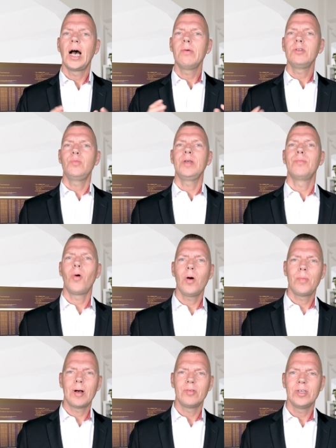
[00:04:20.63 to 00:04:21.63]
I will speak
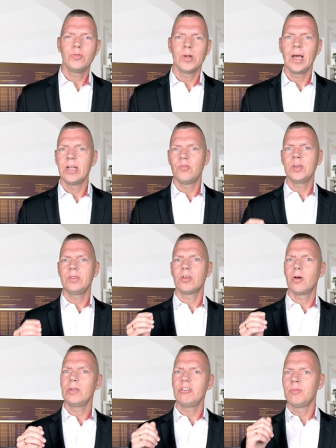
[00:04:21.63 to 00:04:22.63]
more about this when I address
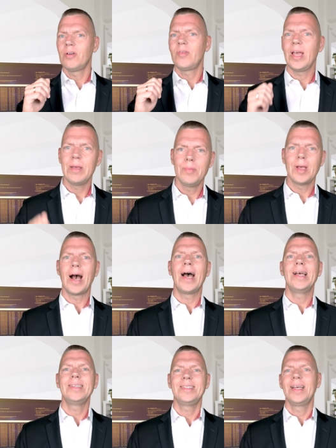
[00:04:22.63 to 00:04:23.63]
the concept of
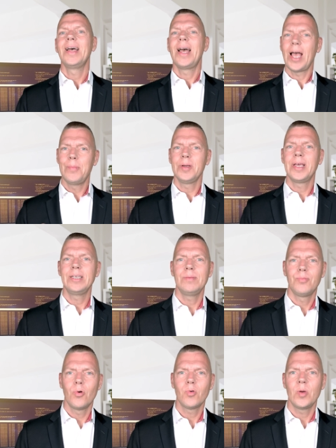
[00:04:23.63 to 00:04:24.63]
APIs,
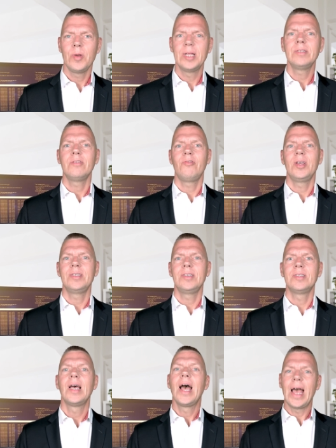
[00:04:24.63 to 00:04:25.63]
application programming
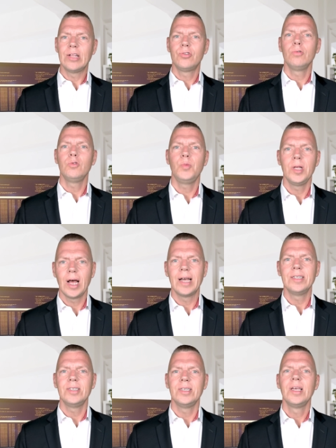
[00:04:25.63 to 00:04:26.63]
interfaces, and two-speed
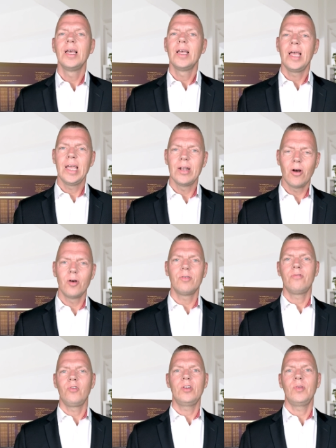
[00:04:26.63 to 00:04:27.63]
IT in
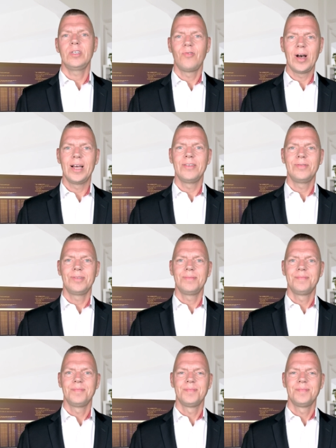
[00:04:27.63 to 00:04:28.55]
other Frederik's fives.